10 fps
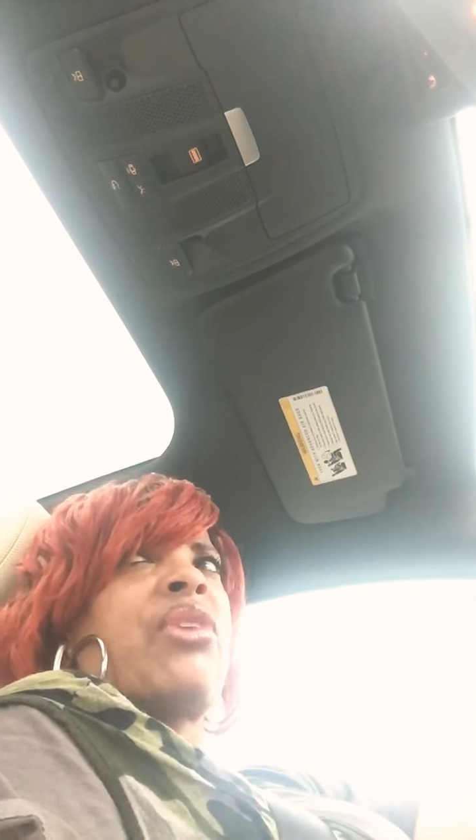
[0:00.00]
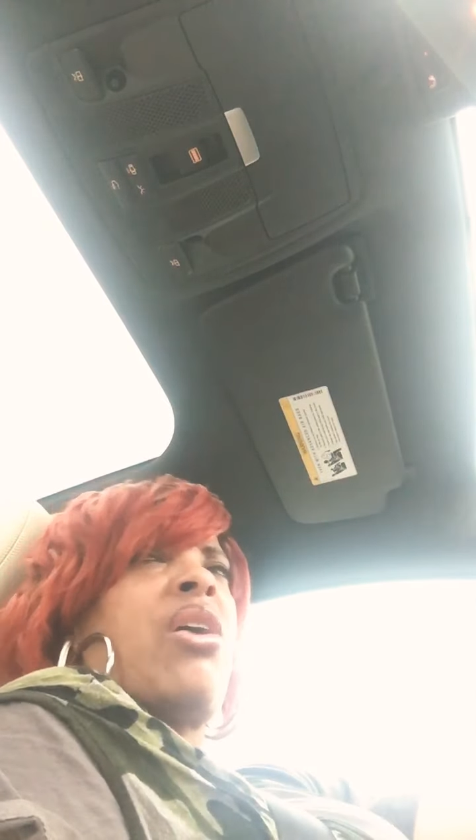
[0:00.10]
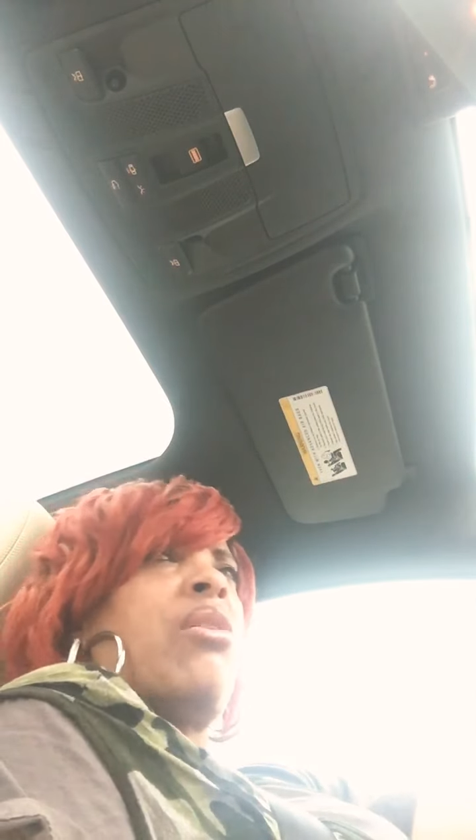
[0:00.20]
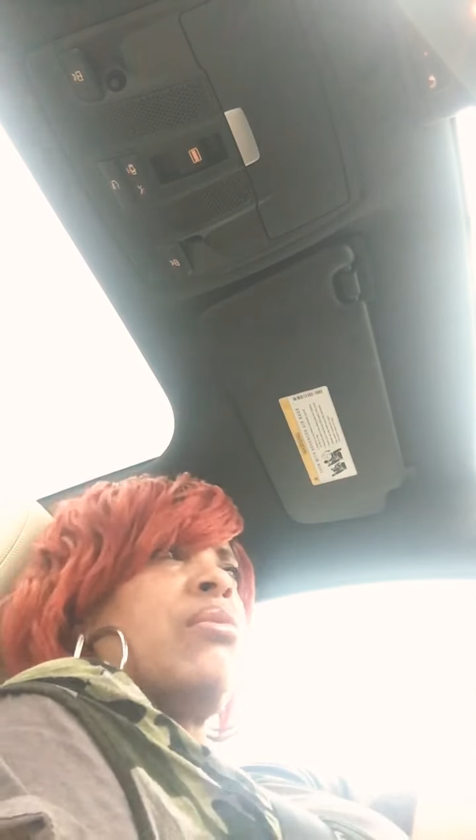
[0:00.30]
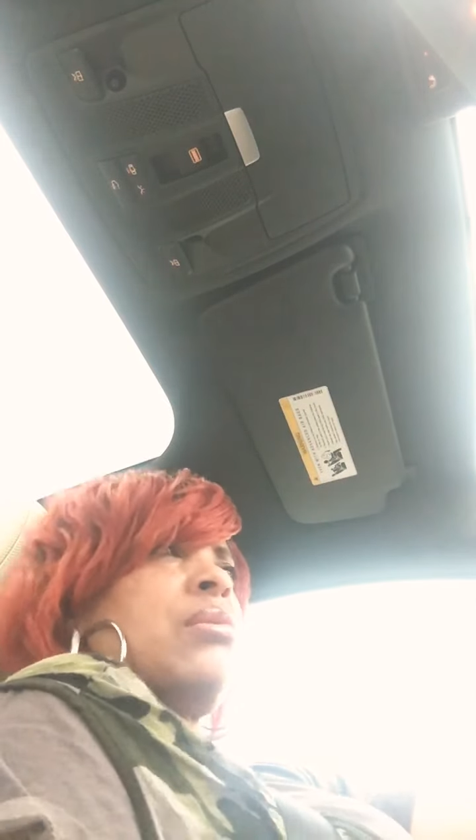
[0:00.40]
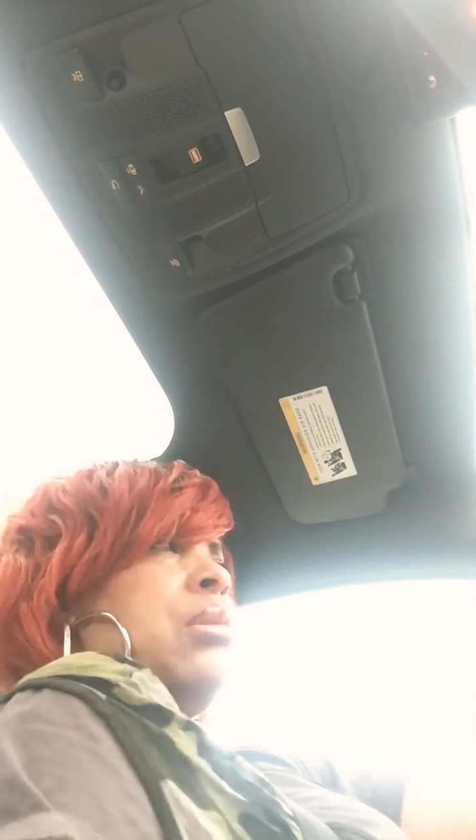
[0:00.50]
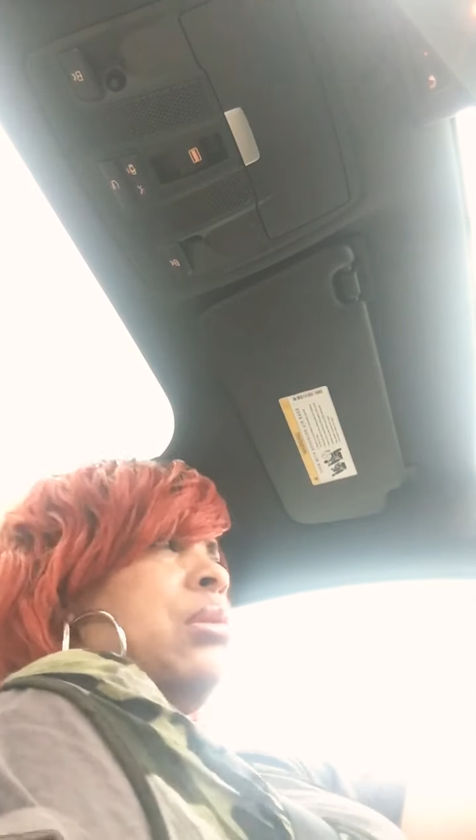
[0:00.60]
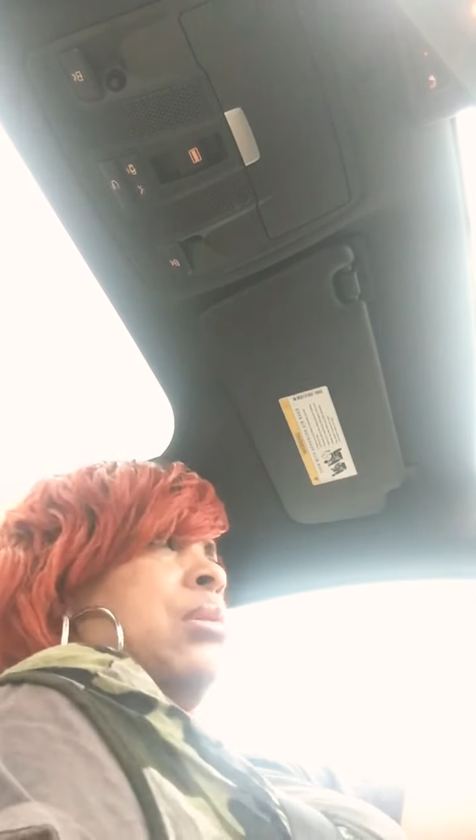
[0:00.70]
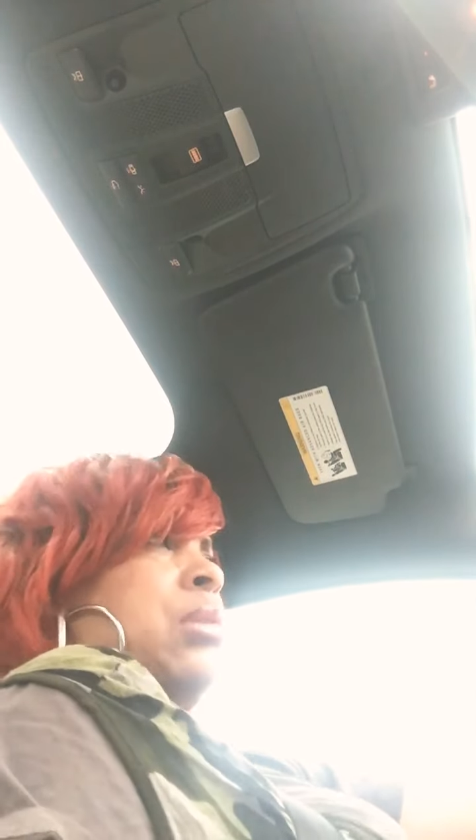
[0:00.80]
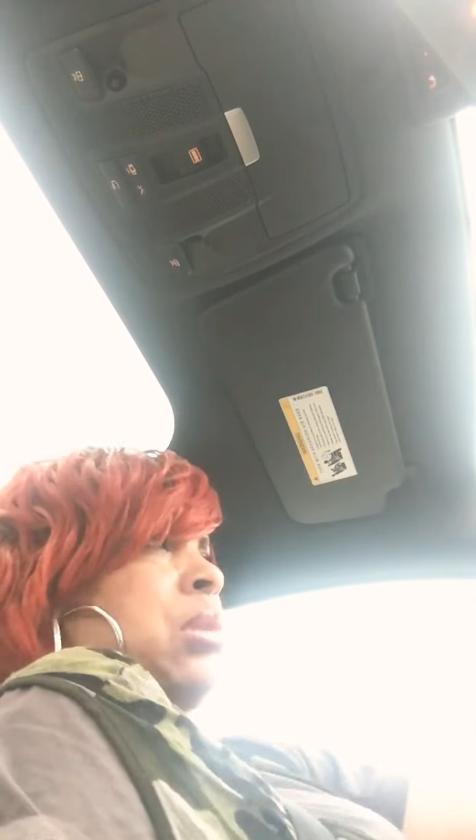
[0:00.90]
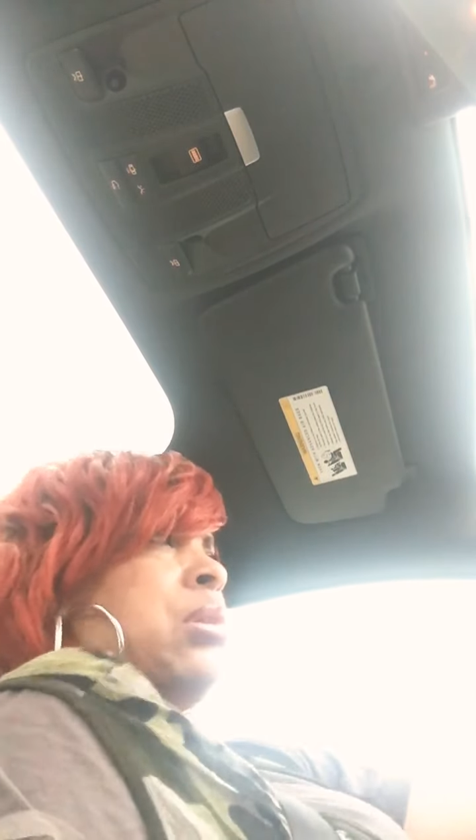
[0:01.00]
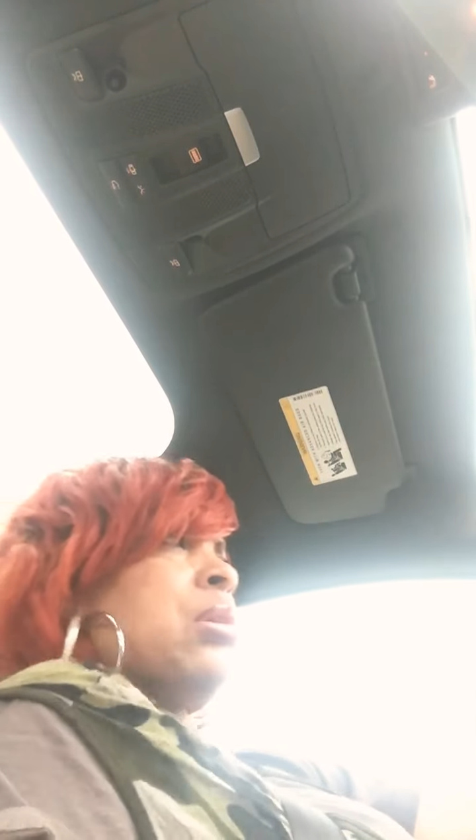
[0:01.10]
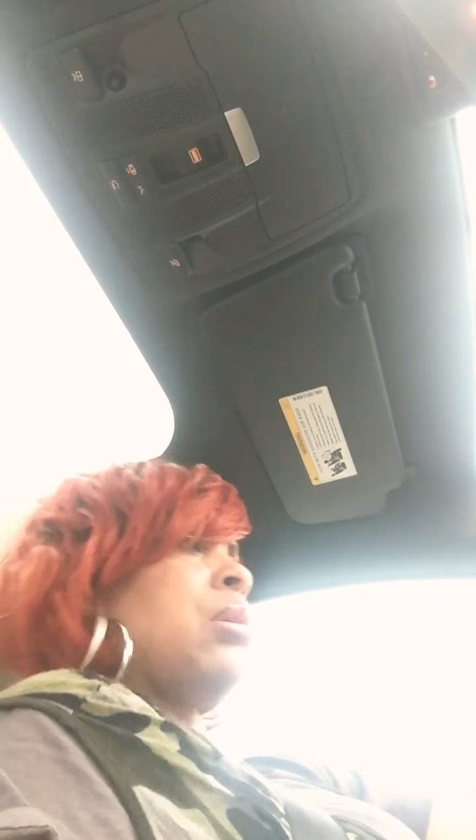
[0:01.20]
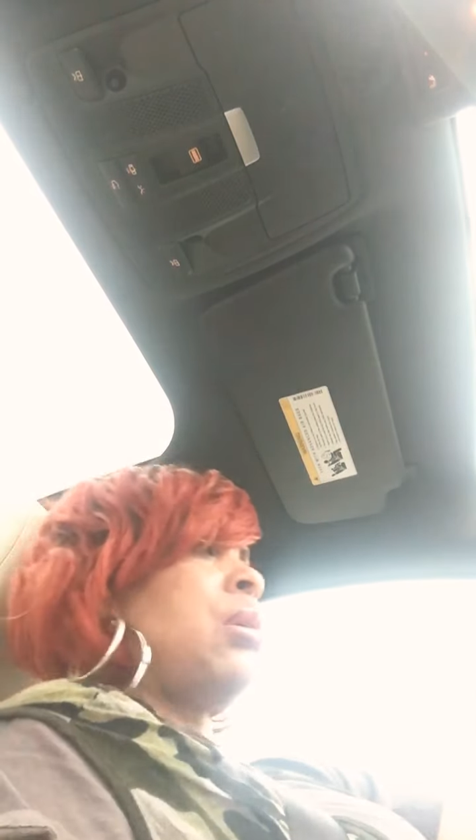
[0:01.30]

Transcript: off. That's